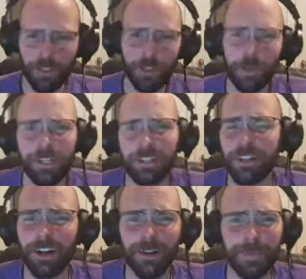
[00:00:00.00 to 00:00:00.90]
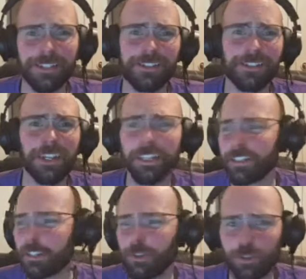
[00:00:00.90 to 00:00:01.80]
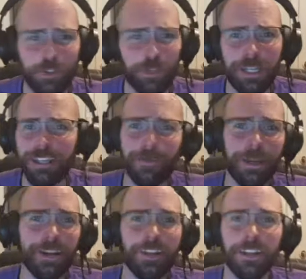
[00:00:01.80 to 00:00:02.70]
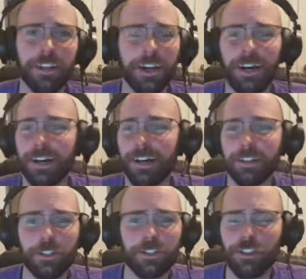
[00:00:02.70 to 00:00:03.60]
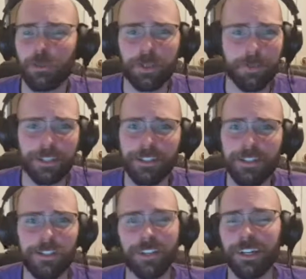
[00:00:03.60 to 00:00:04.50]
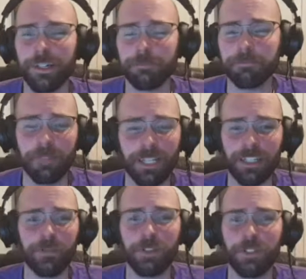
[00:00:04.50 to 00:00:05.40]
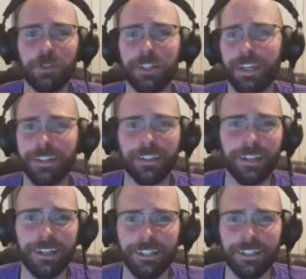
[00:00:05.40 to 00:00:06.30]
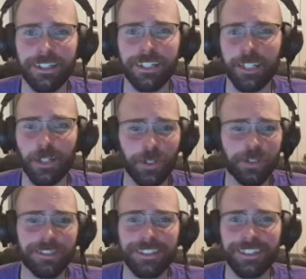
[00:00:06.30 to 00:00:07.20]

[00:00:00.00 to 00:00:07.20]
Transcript: throw it in the comments. Shoot me an email. Shoot me a message. I'd love to do it, and you know,